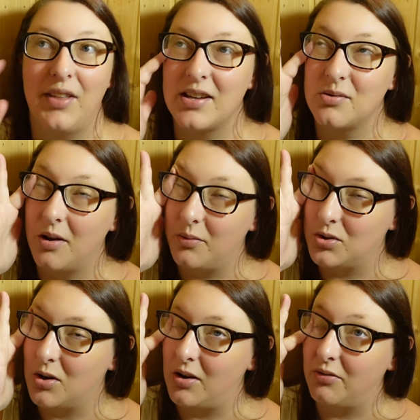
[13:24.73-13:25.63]
That's what I was
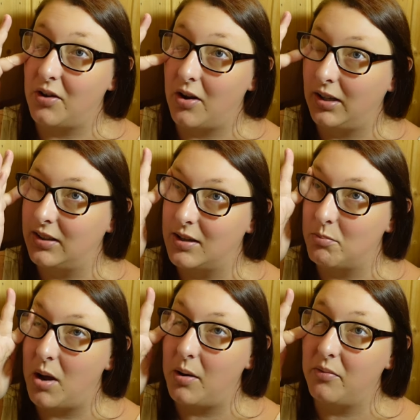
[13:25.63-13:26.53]
trying to find in
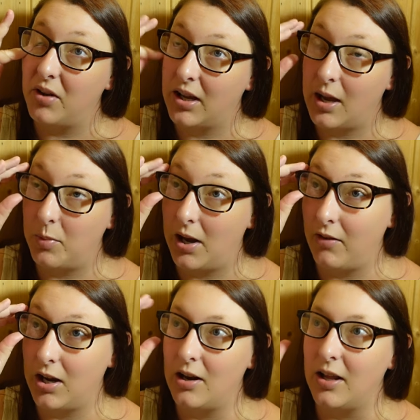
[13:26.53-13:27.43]
my
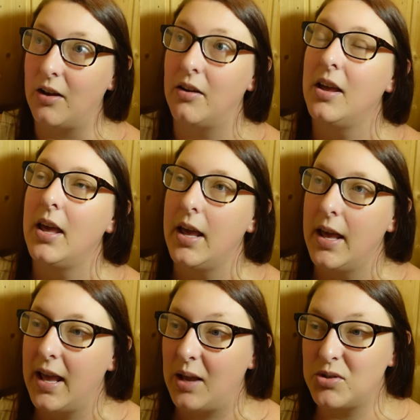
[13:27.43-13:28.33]
vocabulary earlier.
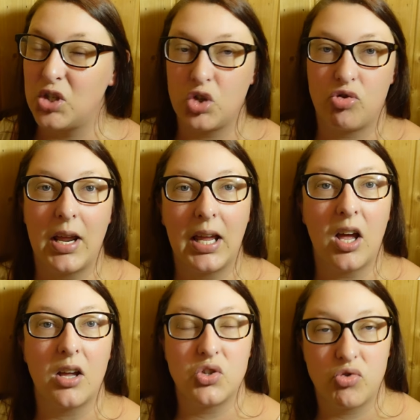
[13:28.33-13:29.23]
He was string,
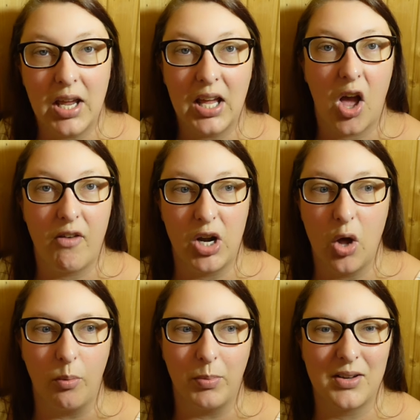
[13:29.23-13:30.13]
stringing her
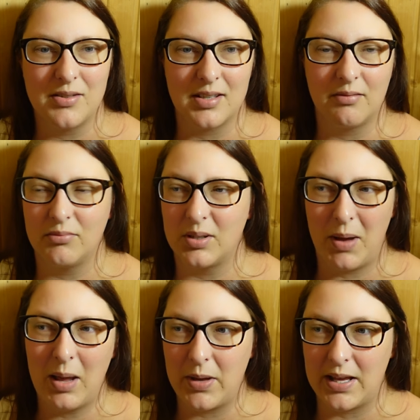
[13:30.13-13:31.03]
along because the
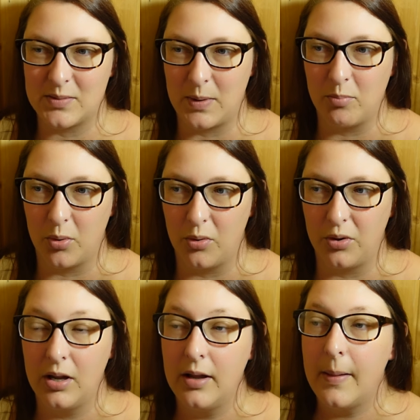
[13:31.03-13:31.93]
baby has been
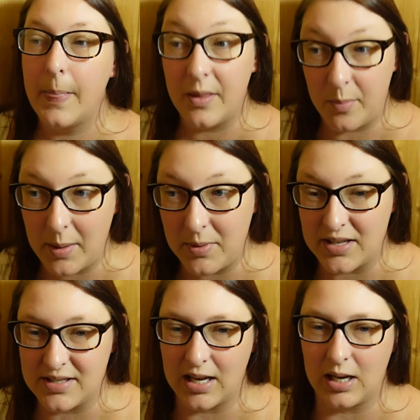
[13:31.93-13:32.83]
born. The baby
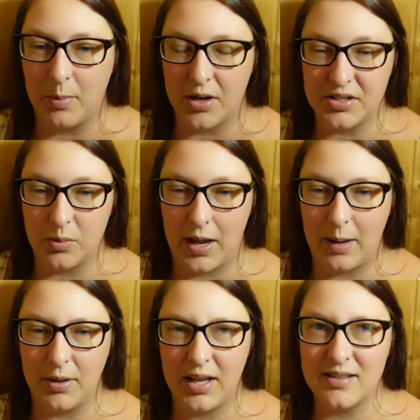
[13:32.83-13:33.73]
has sadly passed
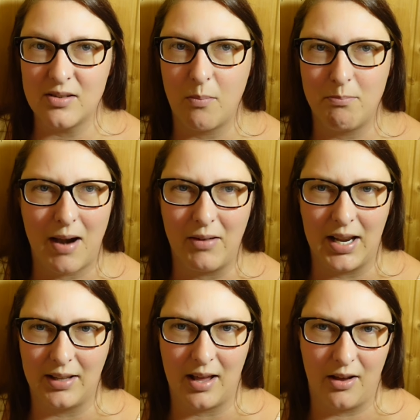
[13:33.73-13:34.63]
away, but he's not
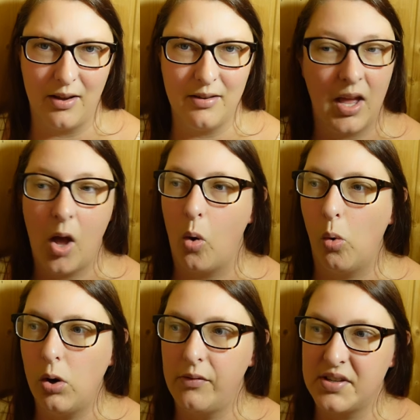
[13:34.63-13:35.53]
marrying her.
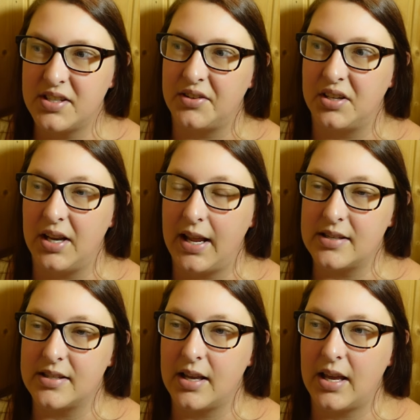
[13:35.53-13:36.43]
All of a sudden,
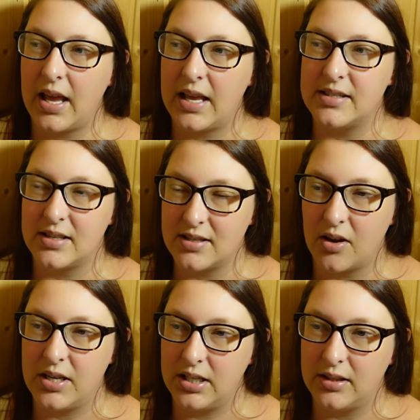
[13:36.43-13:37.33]
he's, he's
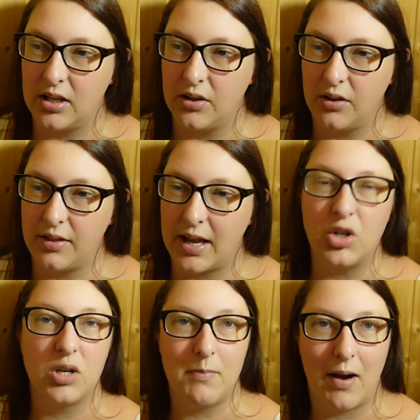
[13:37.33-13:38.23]
decided that they
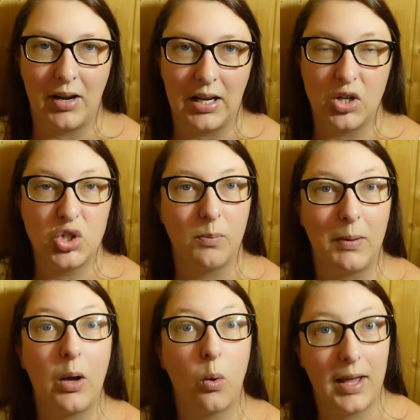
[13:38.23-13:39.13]
should marry, and it should
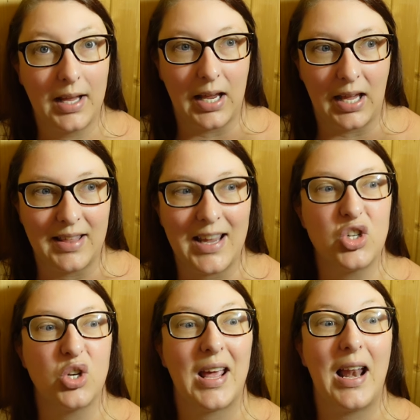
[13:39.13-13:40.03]
be quickly. They
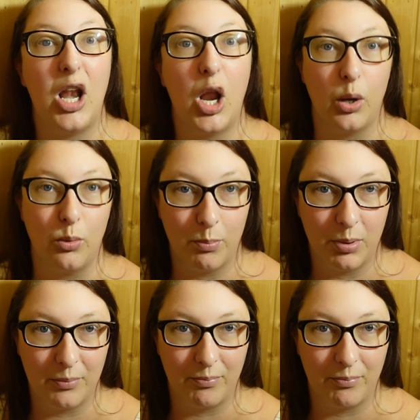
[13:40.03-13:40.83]
should elope.